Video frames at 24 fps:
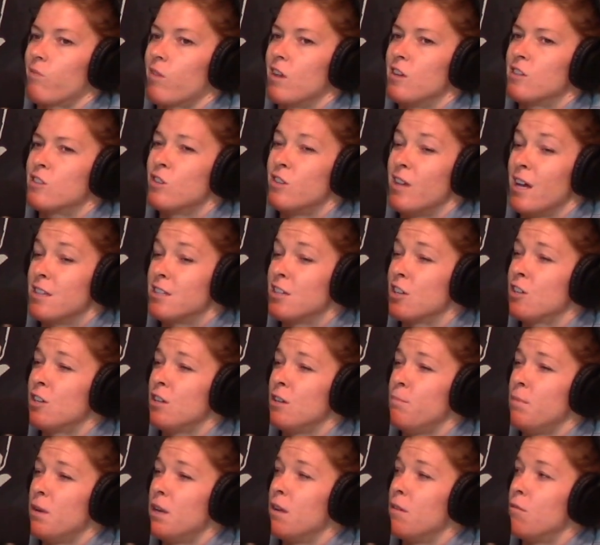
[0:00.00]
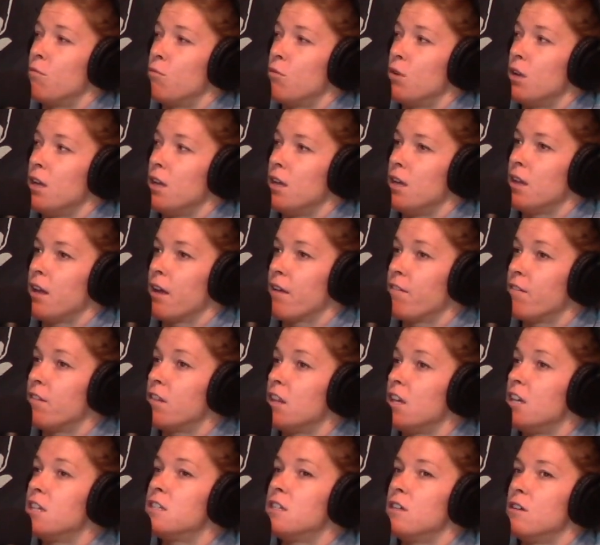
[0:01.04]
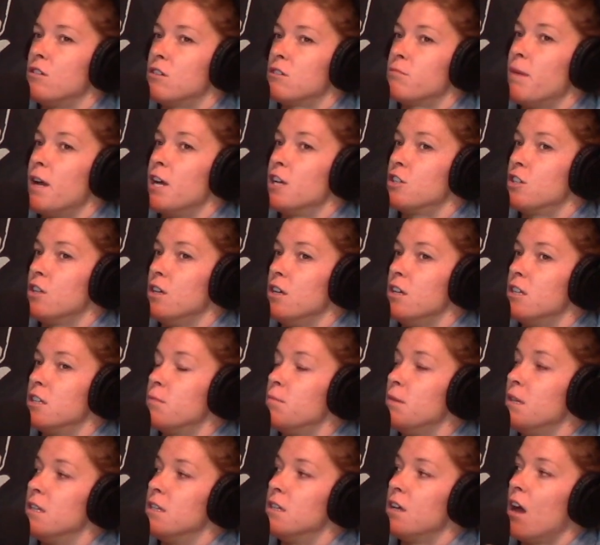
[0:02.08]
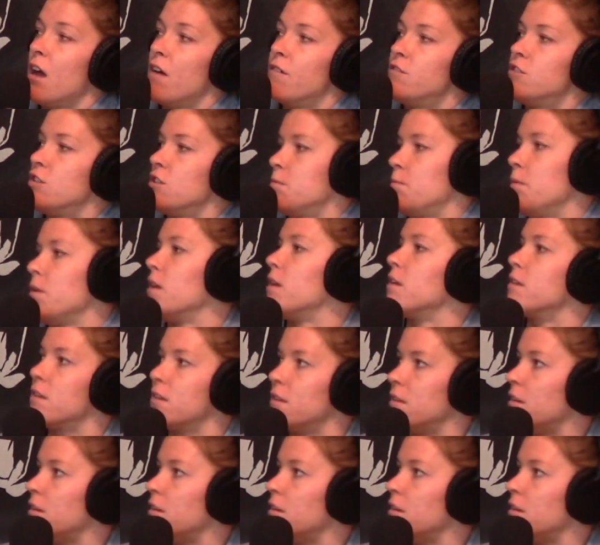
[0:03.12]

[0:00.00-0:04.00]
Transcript: So that's actually been a really, like, this year especially, it's been tough just because,